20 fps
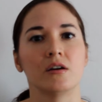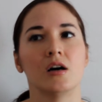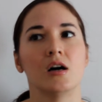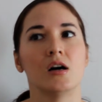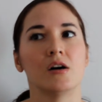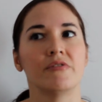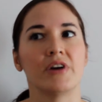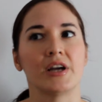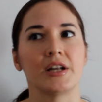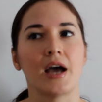
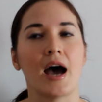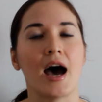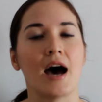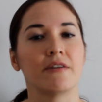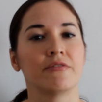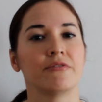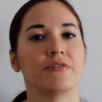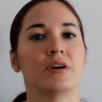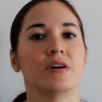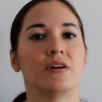that
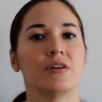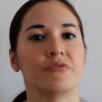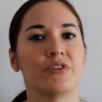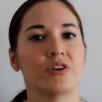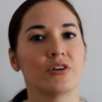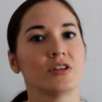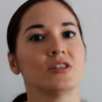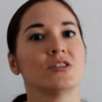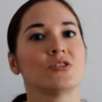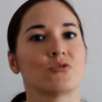have a
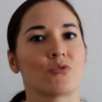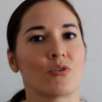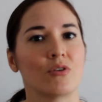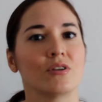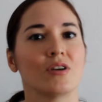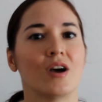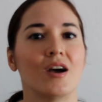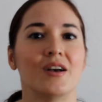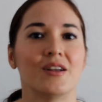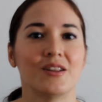very
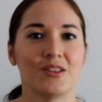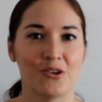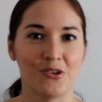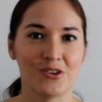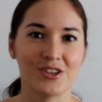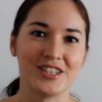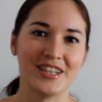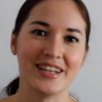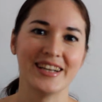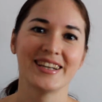strong
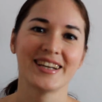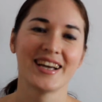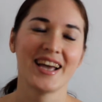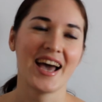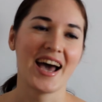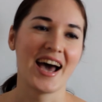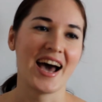logic,